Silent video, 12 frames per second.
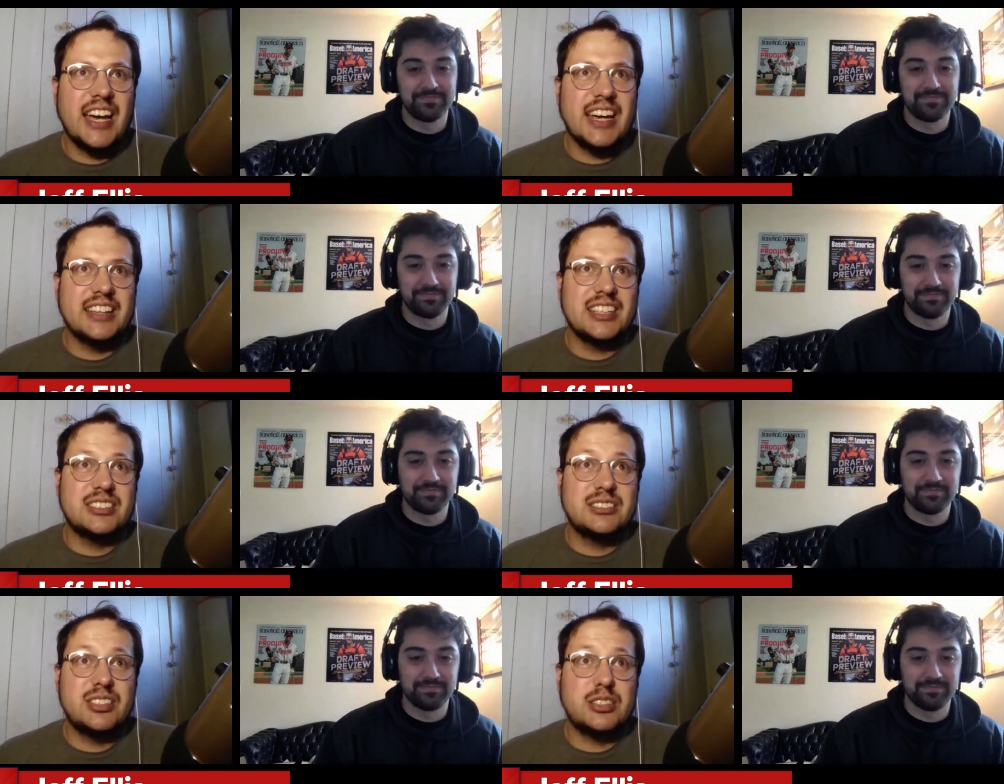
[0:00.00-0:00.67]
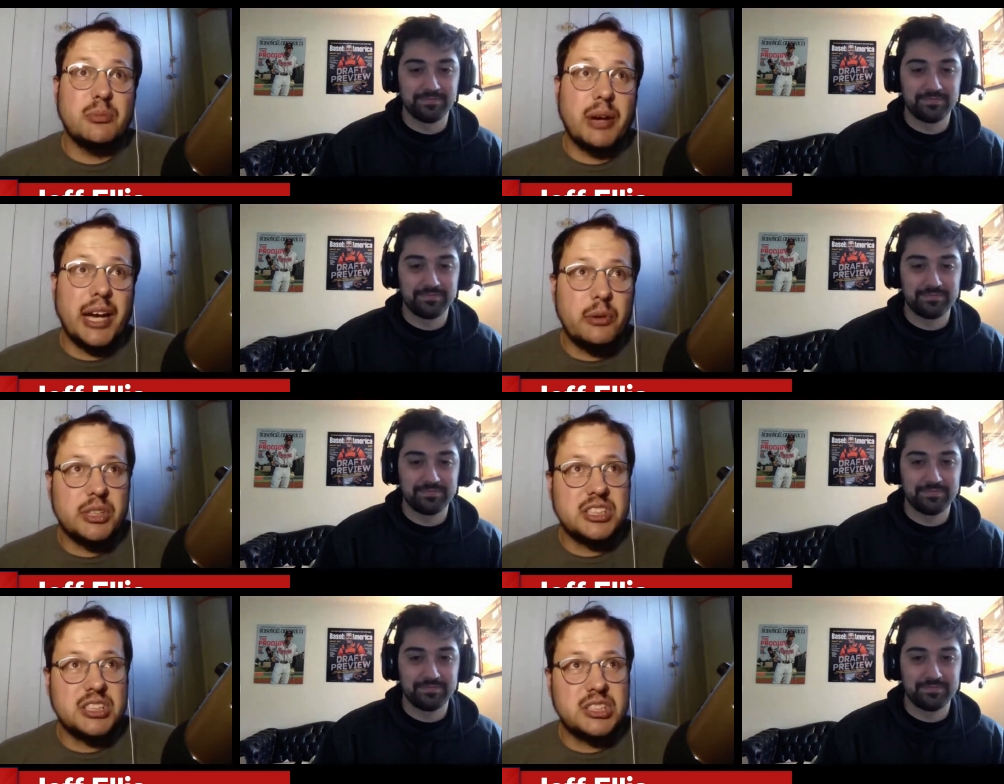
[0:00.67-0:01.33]
Speaker 1: And they took some high
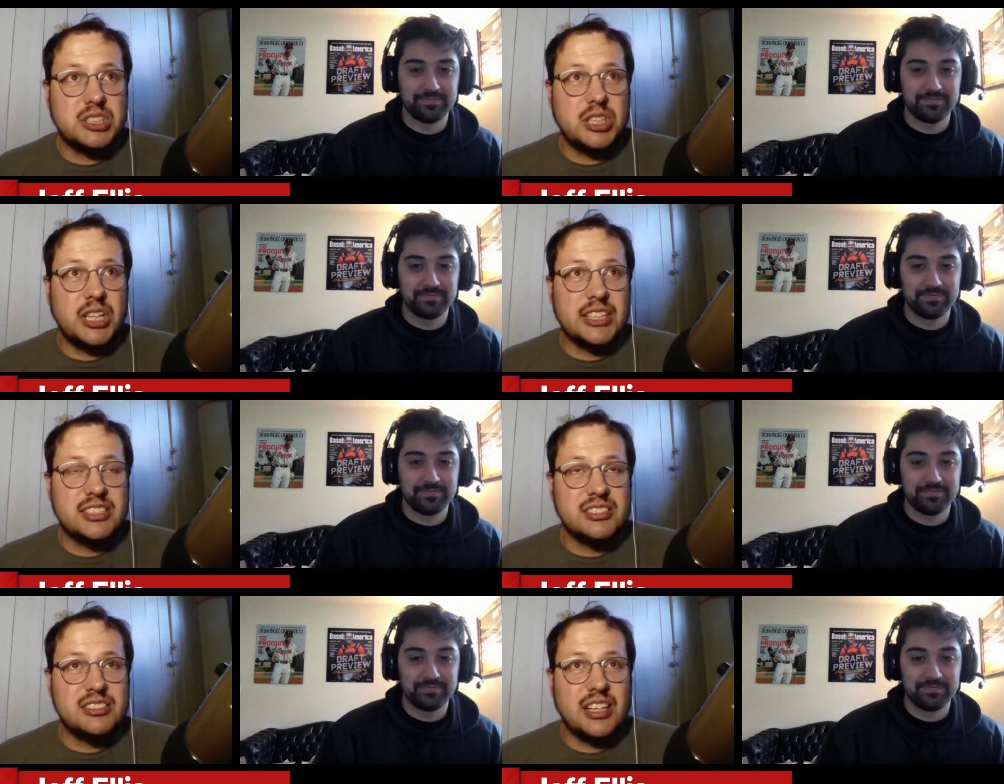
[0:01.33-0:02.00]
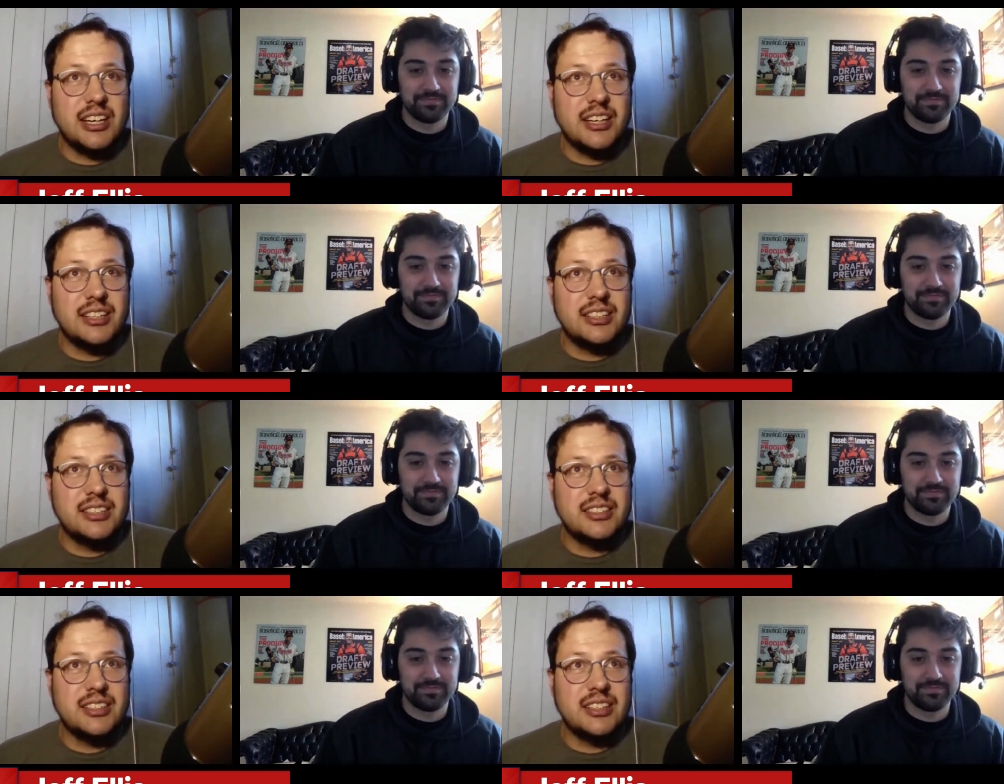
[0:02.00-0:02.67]
risk chances
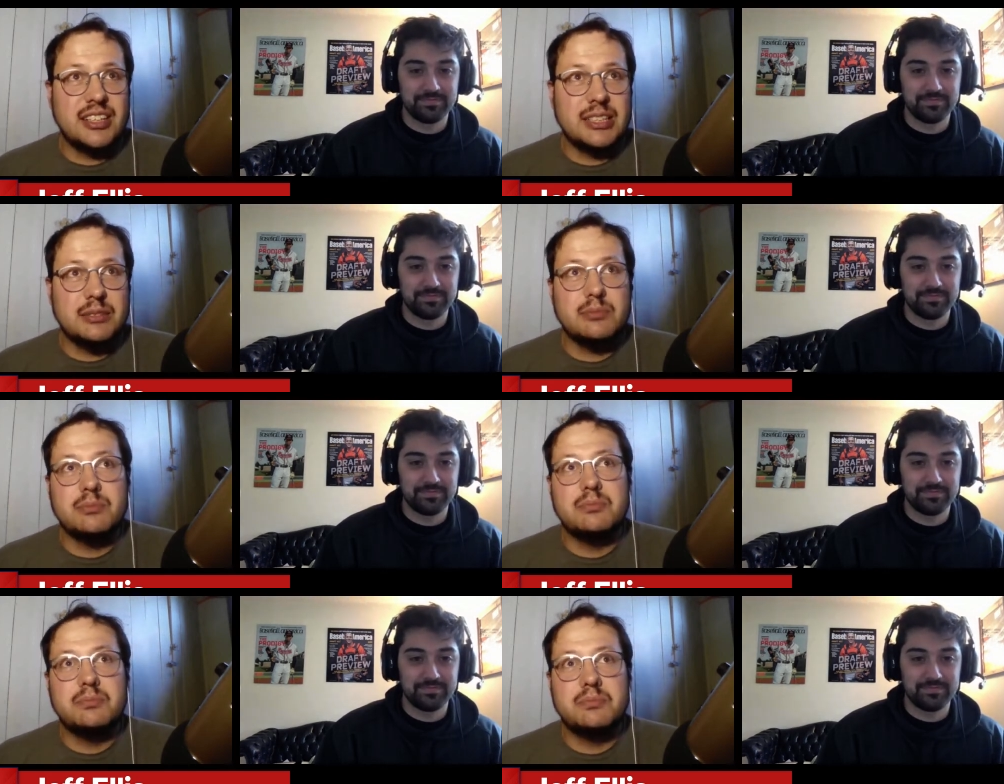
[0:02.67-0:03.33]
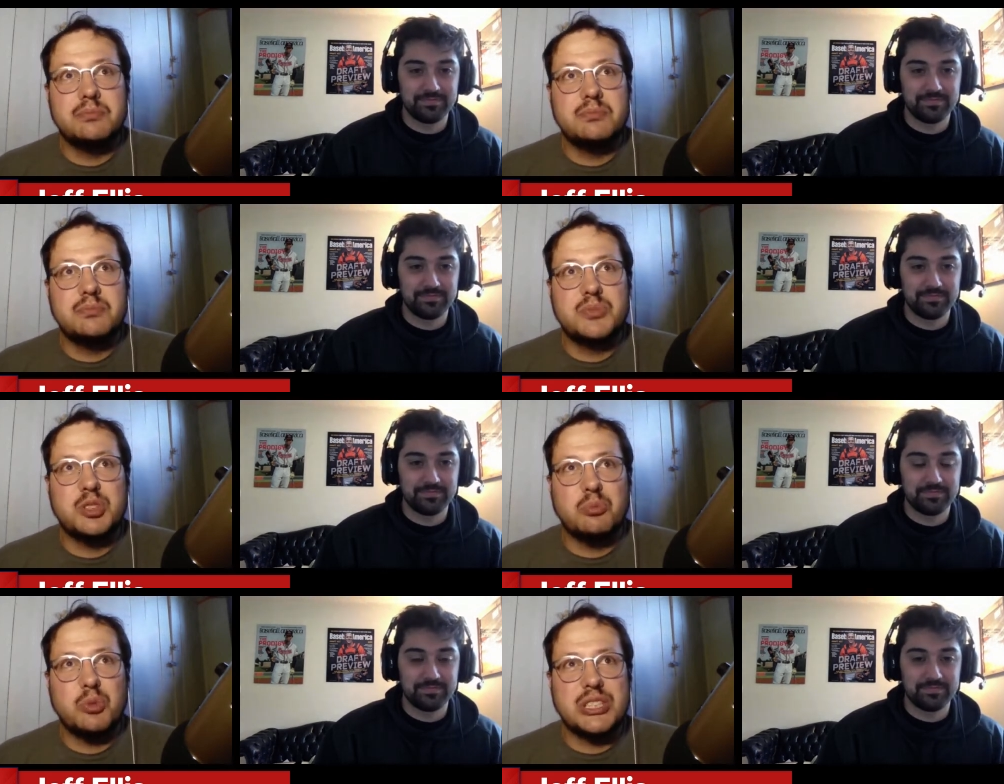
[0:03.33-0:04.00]
on um,
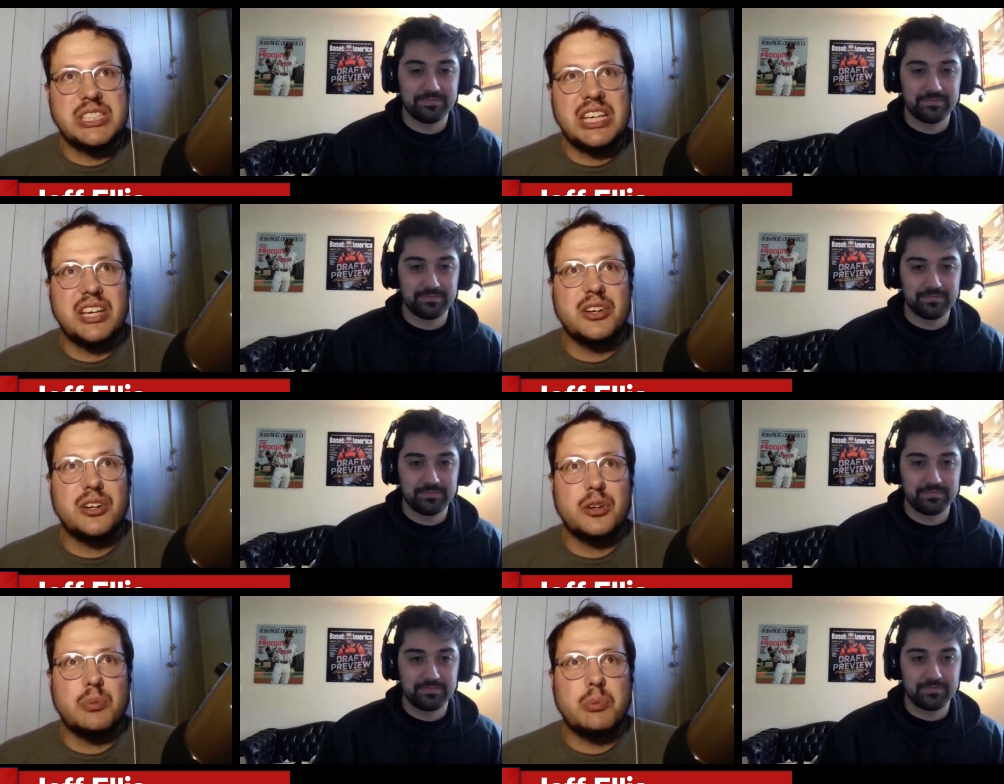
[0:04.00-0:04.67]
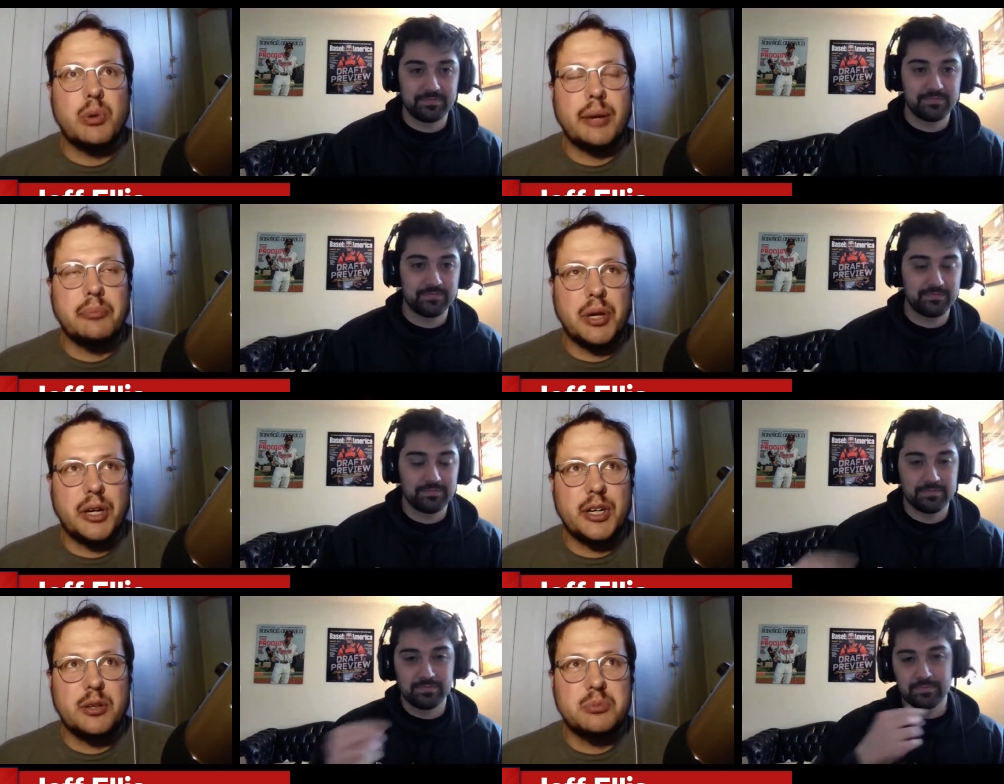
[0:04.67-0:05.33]
some riskier prep
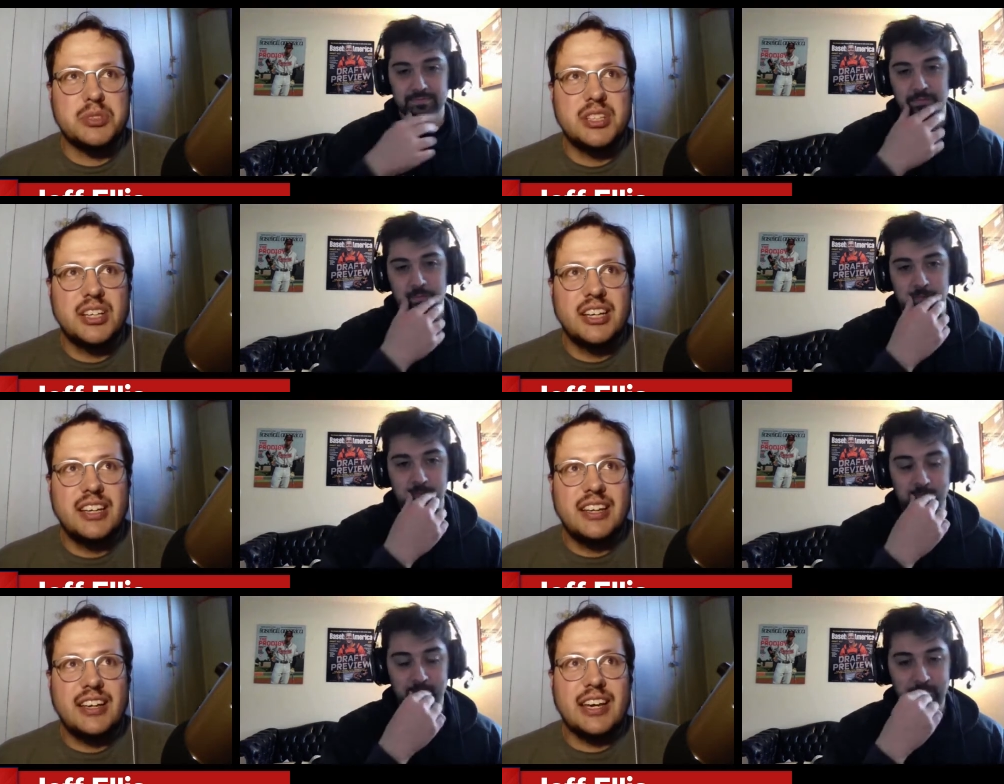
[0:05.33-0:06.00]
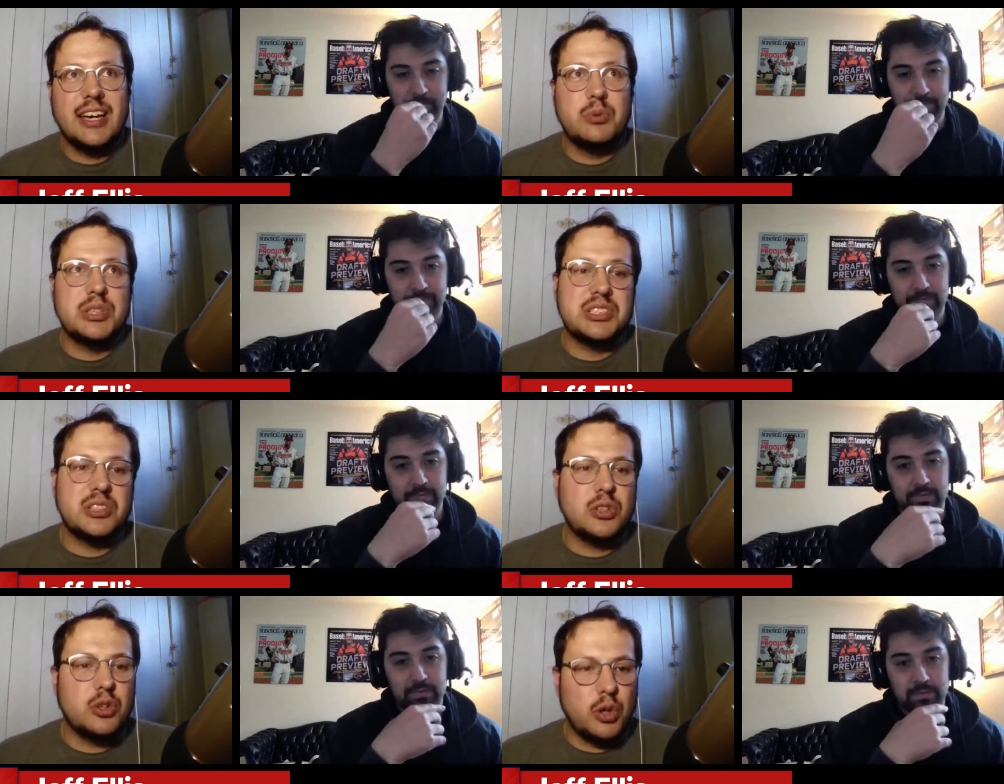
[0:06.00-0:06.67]
arms, and we
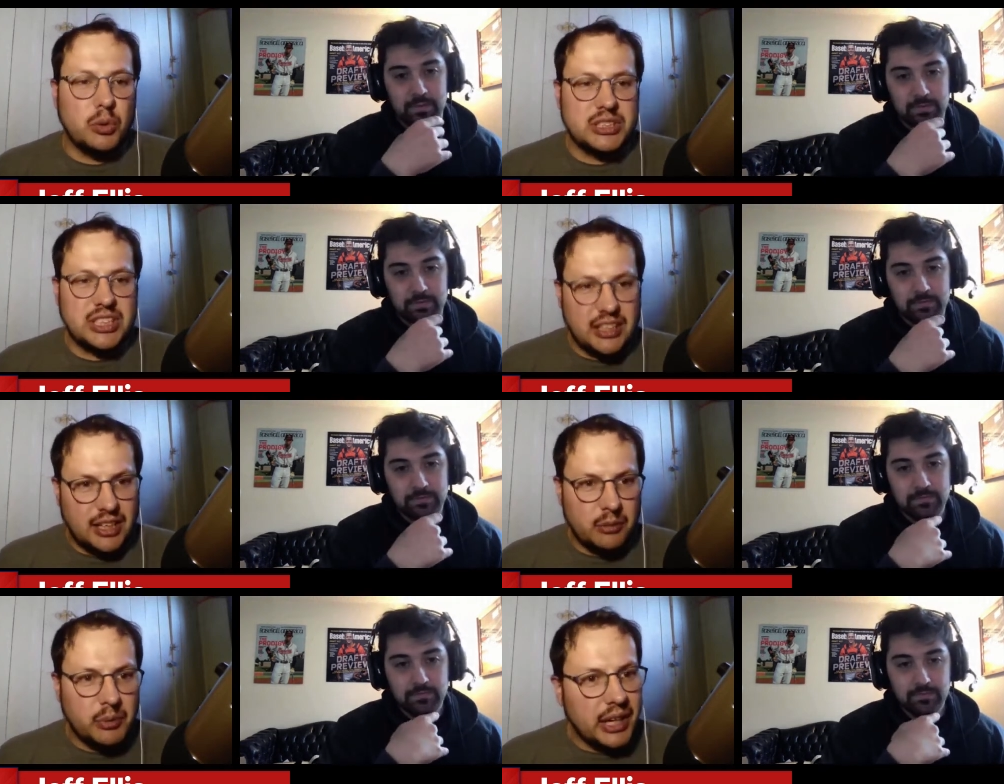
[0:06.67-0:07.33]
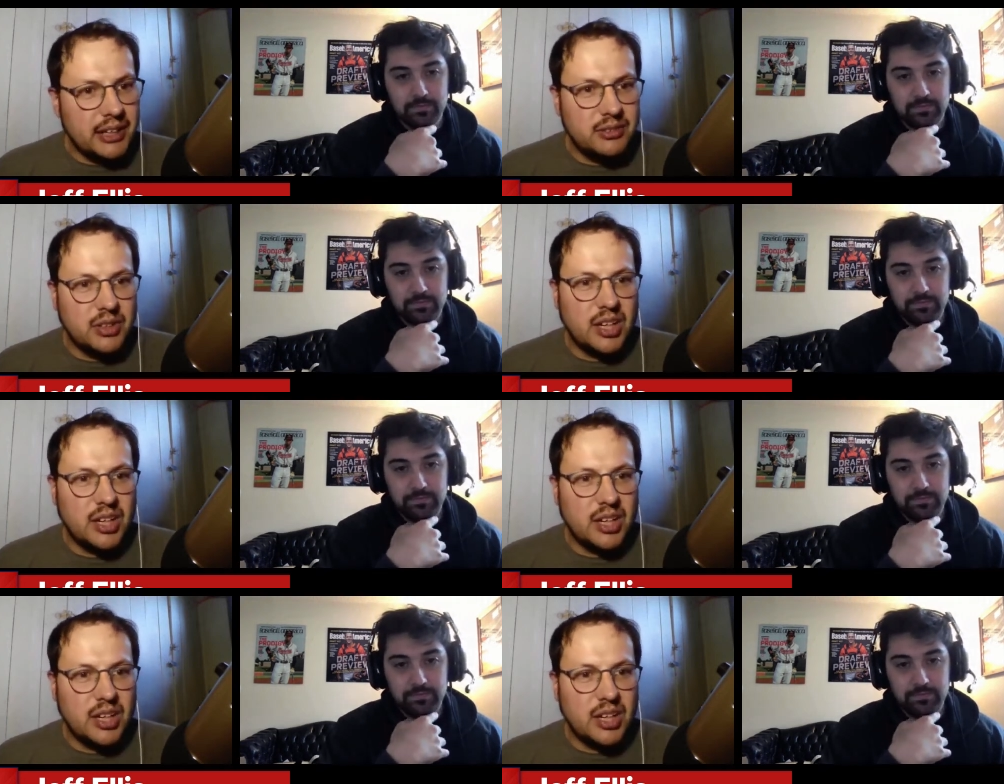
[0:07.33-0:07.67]
still don't know what's going to come yet.